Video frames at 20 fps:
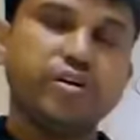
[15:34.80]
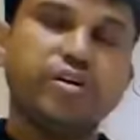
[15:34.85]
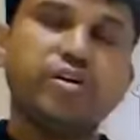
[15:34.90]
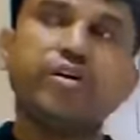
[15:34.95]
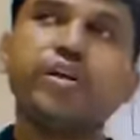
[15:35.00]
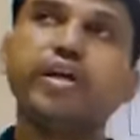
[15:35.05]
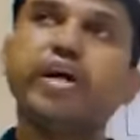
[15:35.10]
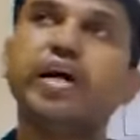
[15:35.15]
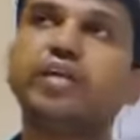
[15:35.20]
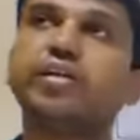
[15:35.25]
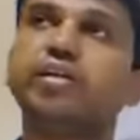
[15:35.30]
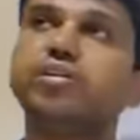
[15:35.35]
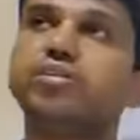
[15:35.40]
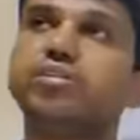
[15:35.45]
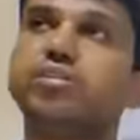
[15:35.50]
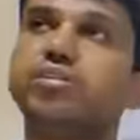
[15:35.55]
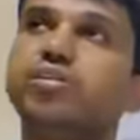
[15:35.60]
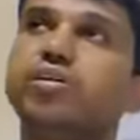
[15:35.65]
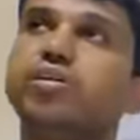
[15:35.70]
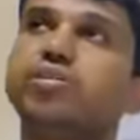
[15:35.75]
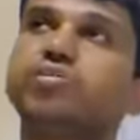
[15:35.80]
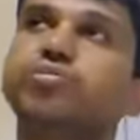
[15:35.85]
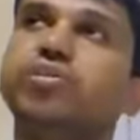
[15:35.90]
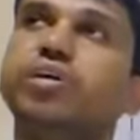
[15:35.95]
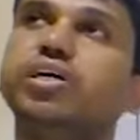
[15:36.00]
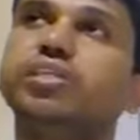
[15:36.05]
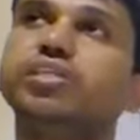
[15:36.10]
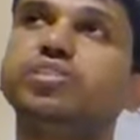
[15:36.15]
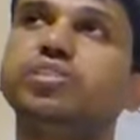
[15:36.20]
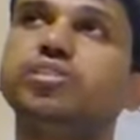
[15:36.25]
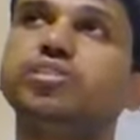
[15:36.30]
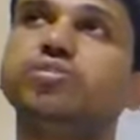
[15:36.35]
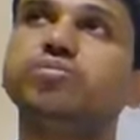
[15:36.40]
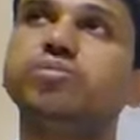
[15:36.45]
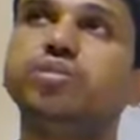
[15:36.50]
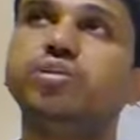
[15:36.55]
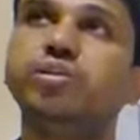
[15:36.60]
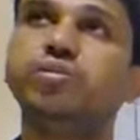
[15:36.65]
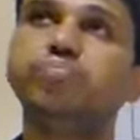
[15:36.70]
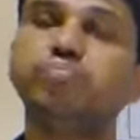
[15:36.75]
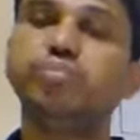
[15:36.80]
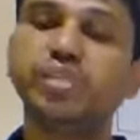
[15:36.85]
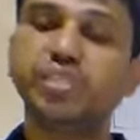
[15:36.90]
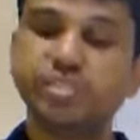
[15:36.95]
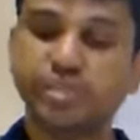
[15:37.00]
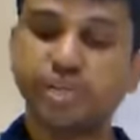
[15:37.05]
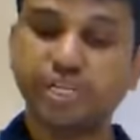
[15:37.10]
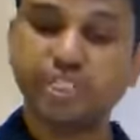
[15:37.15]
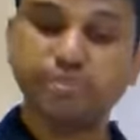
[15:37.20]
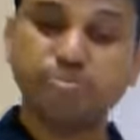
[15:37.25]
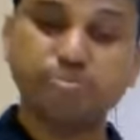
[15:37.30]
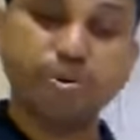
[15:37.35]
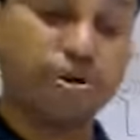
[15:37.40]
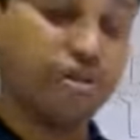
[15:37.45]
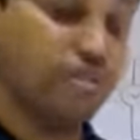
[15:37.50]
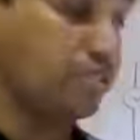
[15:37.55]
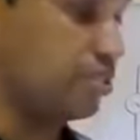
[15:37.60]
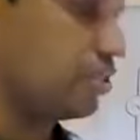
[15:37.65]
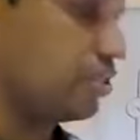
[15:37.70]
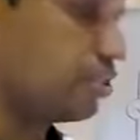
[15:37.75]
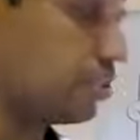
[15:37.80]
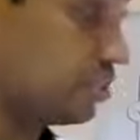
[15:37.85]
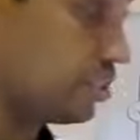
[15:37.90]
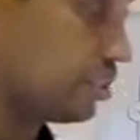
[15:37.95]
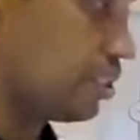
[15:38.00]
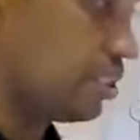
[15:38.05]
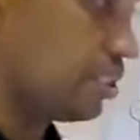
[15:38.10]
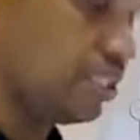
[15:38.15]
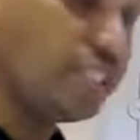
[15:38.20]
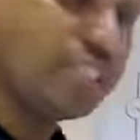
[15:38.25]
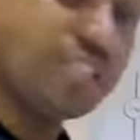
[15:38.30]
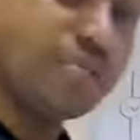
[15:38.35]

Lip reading: Reactance is also known as impulse response. In